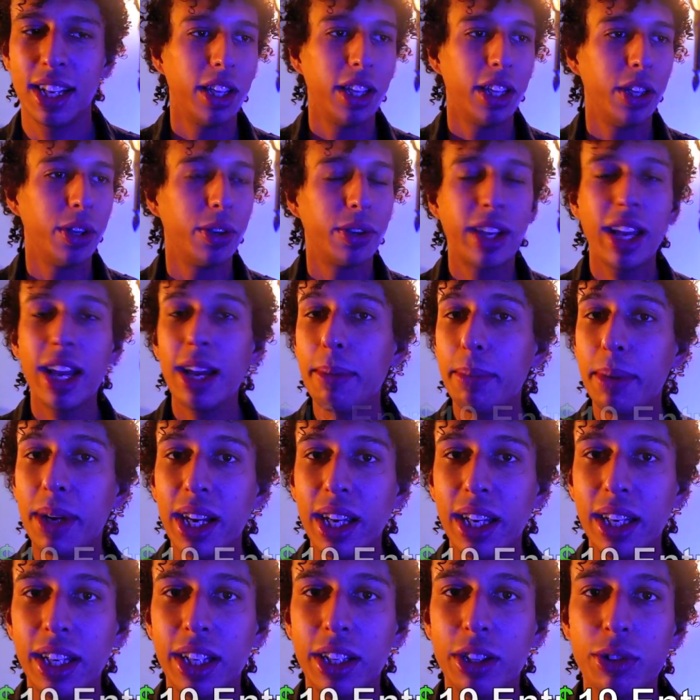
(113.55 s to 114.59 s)
You can't buy
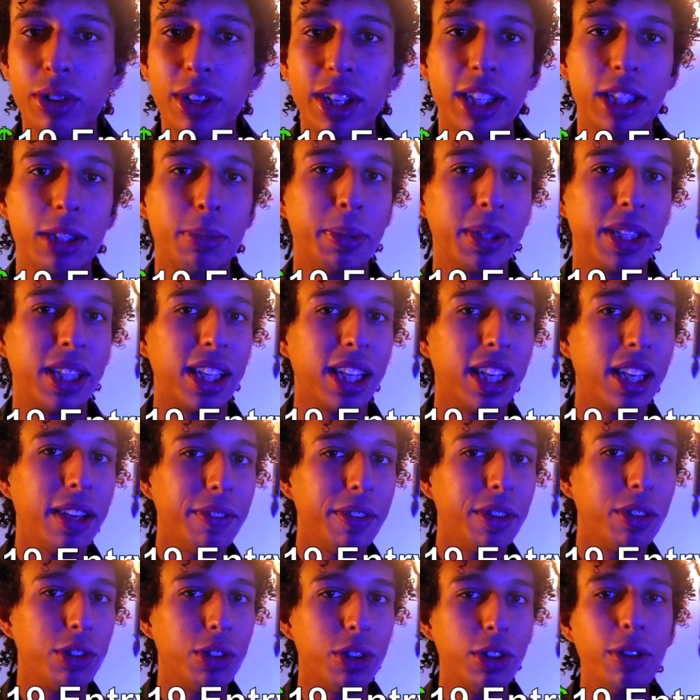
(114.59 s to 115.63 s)
any drinks, but they give
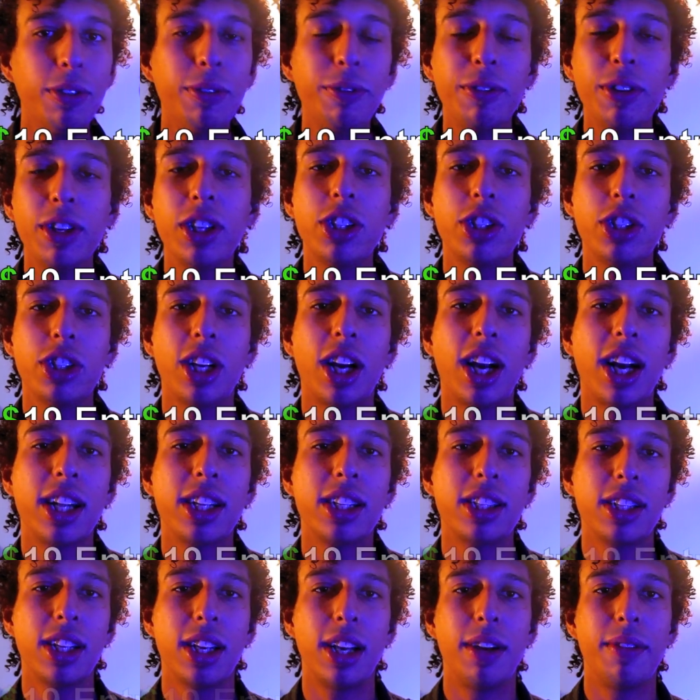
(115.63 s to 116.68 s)
you 2 free
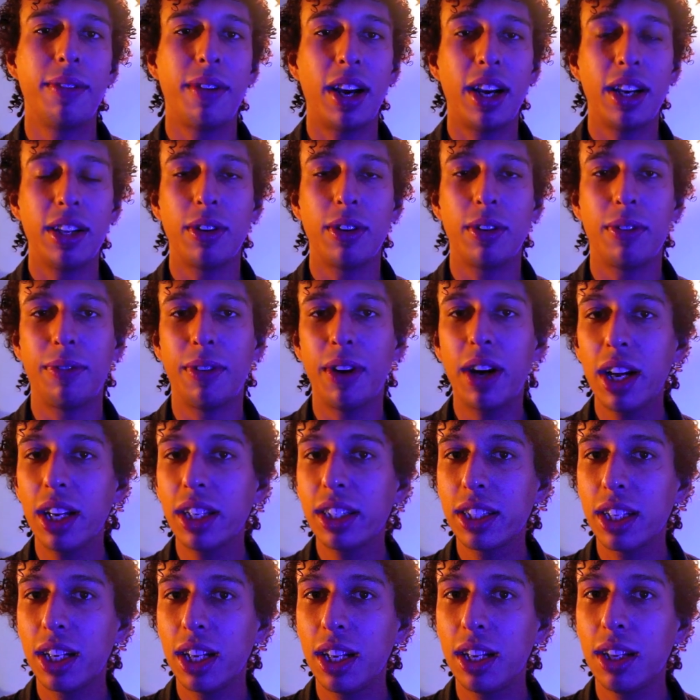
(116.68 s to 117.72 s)
shots of either
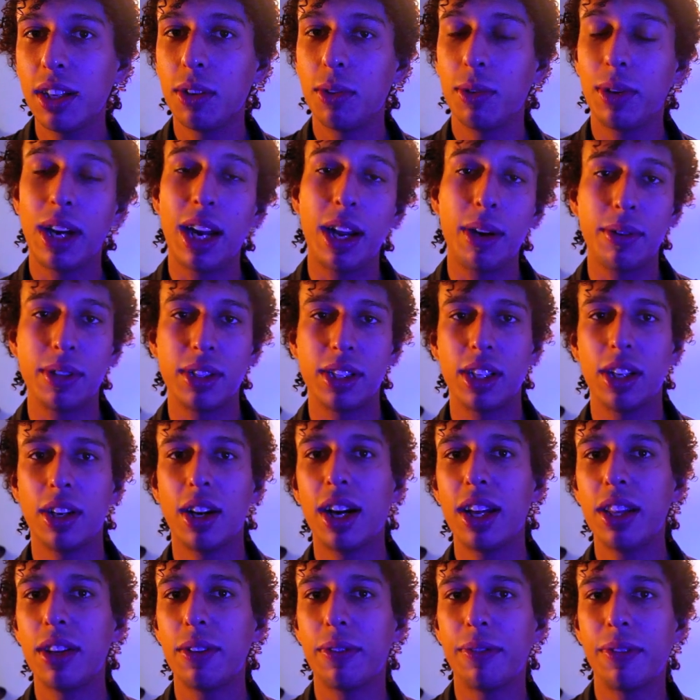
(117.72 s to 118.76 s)
vodka, when I was there,
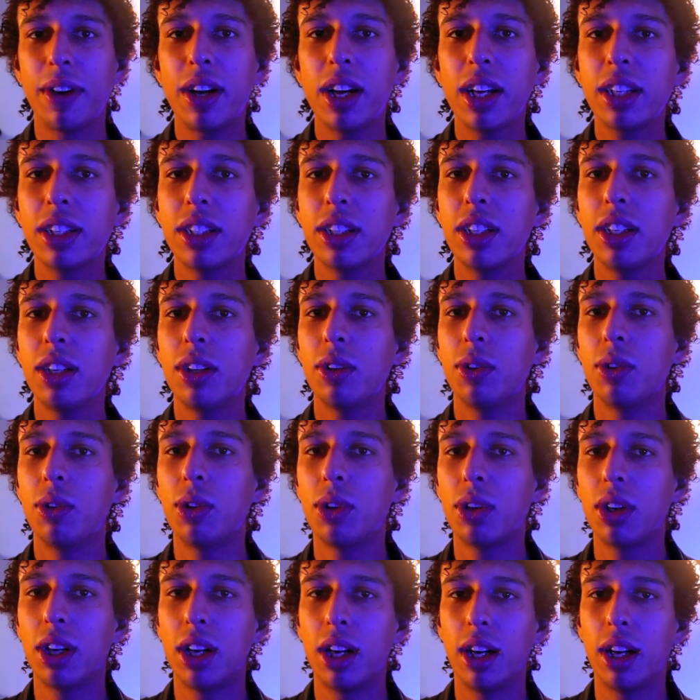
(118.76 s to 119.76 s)
either vodka or